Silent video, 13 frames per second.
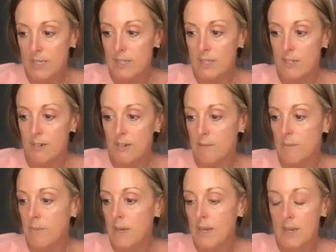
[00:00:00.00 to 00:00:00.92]

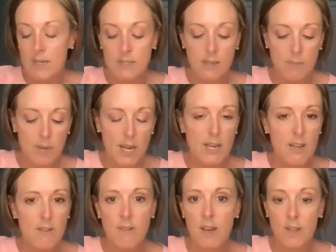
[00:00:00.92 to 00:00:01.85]
serum, some kind
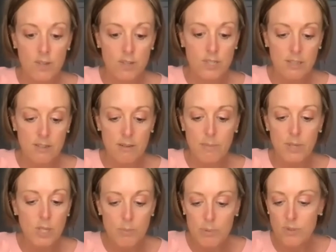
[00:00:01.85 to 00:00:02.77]
of other serum,
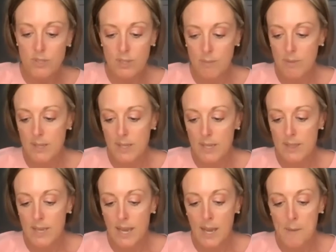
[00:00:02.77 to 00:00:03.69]
beauty boost, something like
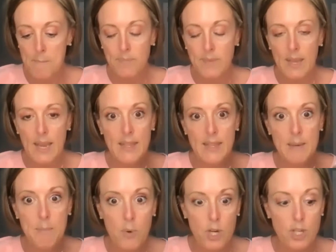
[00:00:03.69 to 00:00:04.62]
that, and
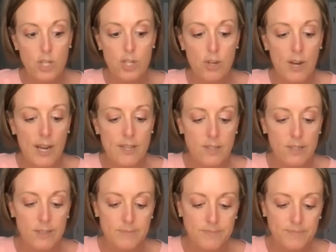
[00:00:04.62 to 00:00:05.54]
then
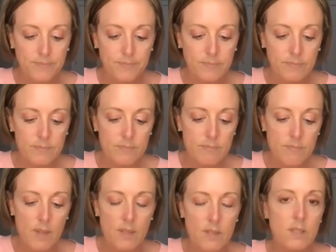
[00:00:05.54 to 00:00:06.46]
moisturizer.
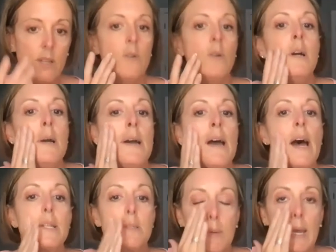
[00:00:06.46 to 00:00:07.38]
So
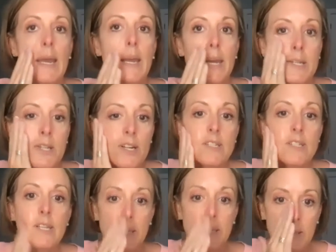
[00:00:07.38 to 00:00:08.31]
as we age, our
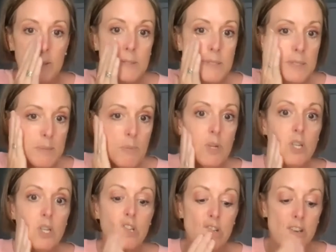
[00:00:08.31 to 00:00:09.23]
skin loses
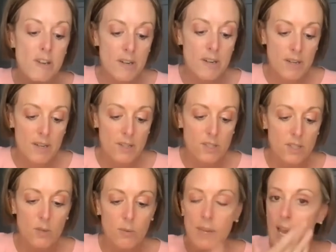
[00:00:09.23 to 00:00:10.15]
moisture.
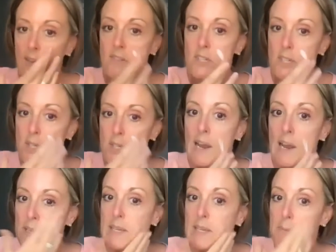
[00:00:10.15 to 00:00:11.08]
So we have to do
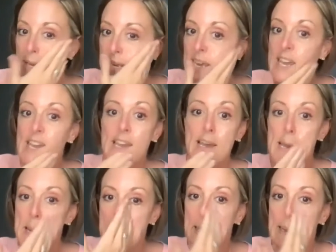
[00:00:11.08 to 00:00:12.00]
everything we
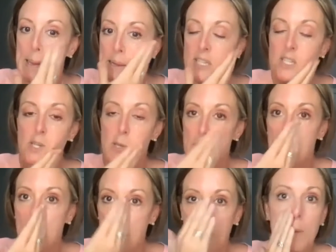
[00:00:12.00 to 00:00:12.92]
can
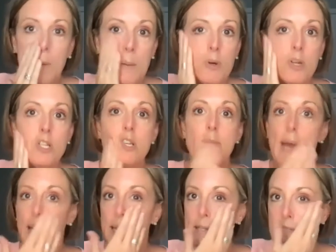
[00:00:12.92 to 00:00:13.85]
to put moisture
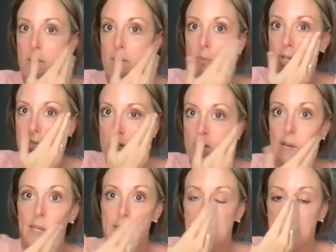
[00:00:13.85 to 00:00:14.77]
back in. So
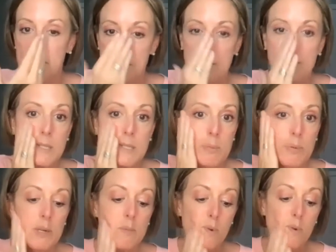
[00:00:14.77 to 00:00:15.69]
moisturizer is super
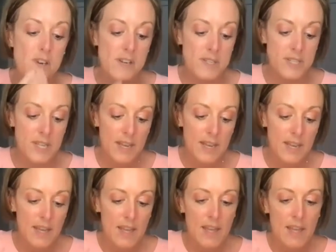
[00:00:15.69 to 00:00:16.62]
important.
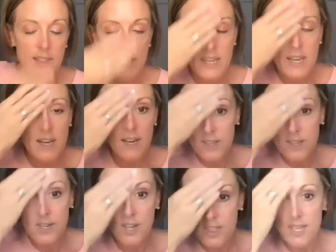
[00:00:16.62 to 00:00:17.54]
The
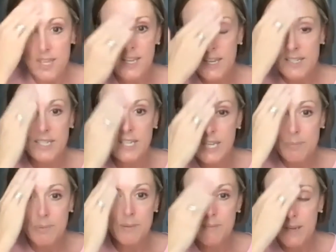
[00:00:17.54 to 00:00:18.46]
other thing to
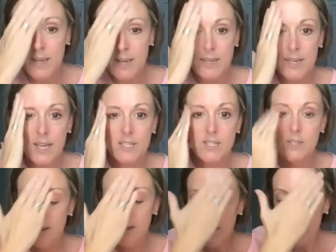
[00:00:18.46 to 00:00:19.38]
keep in mind as
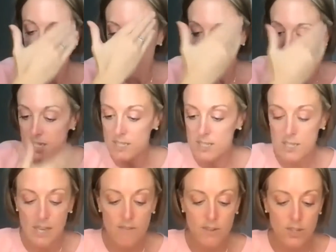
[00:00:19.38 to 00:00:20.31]
you age is
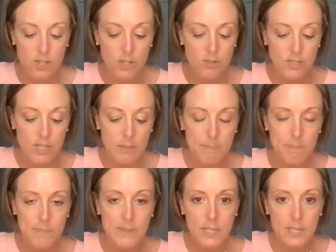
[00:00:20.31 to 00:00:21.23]
if you're using
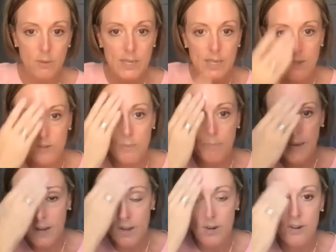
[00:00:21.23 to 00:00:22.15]
liquid or
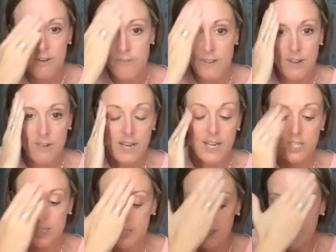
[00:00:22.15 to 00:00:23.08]
powder
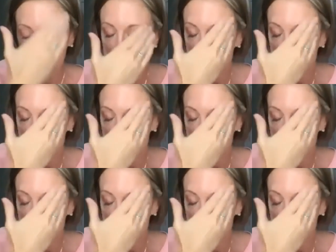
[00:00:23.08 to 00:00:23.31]
foundation,